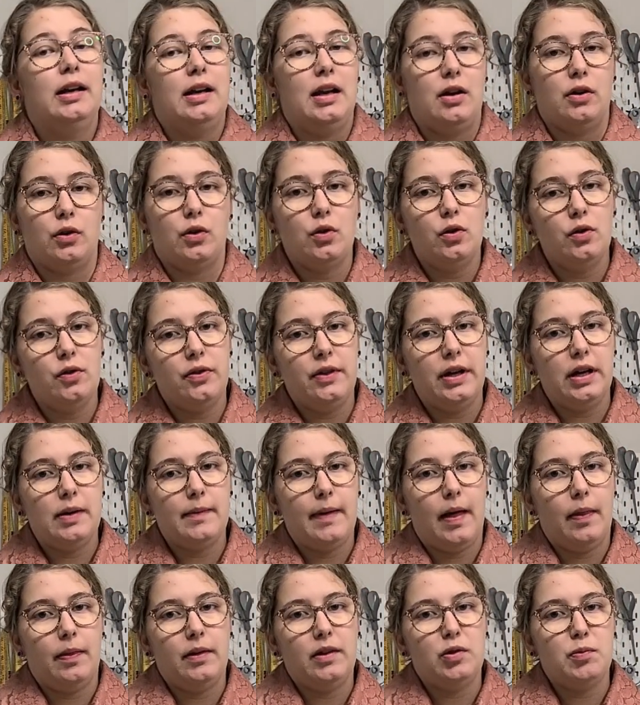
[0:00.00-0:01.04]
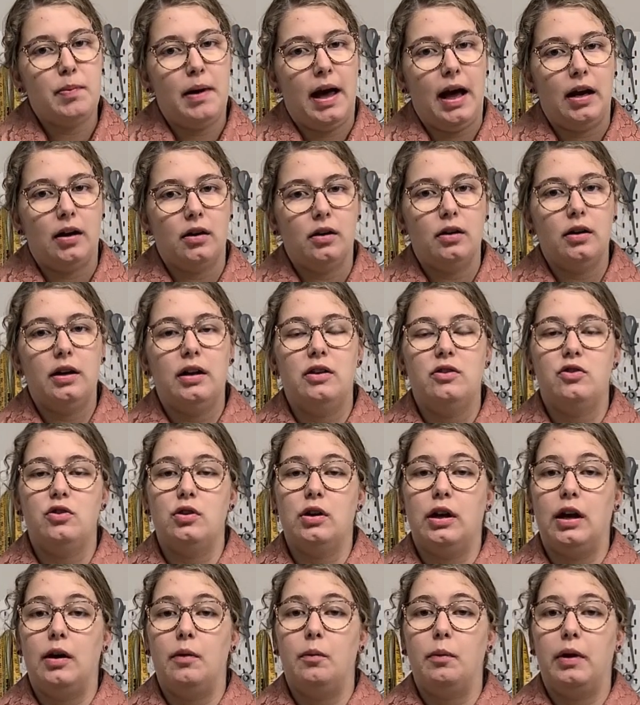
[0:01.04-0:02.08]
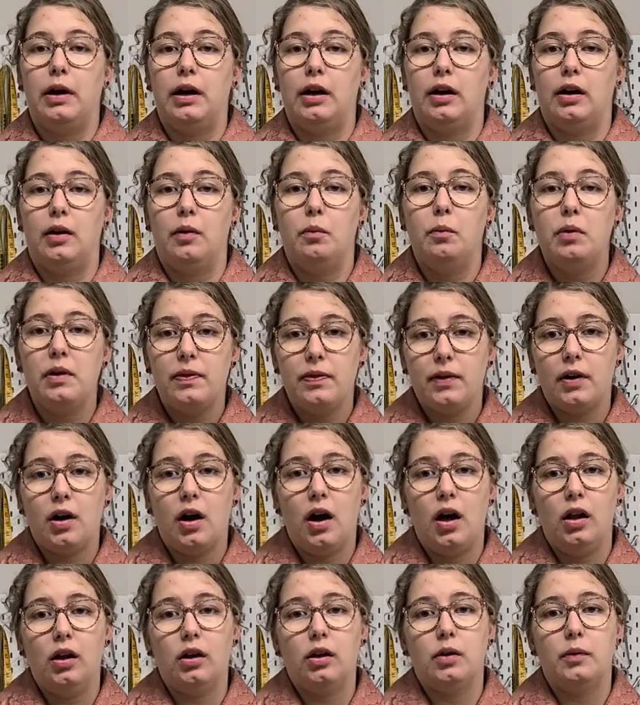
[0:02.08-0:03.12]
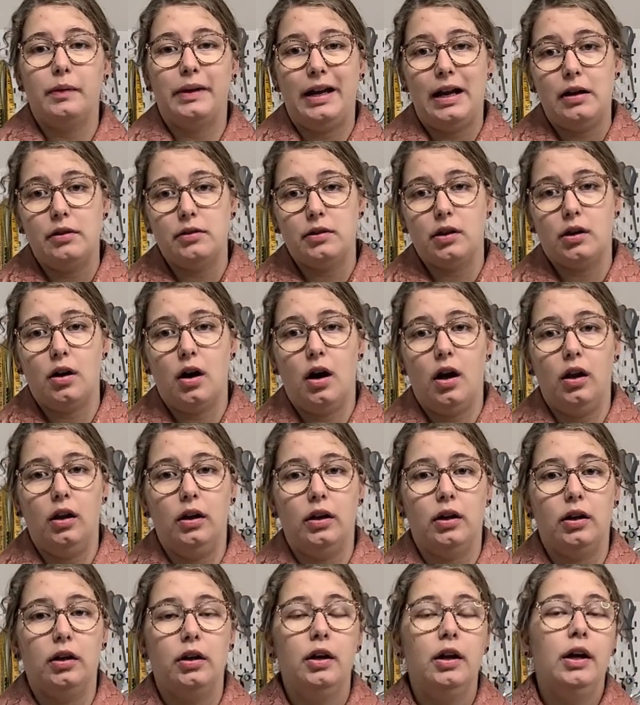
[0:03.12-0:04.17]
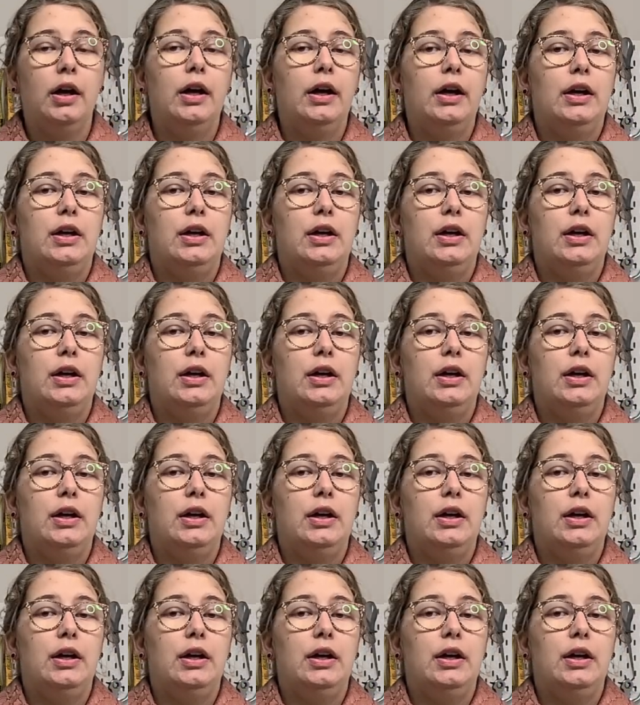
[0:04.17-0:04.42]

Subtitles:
Now the cool thing about this pattern is you can wear it with the collar, without the collar.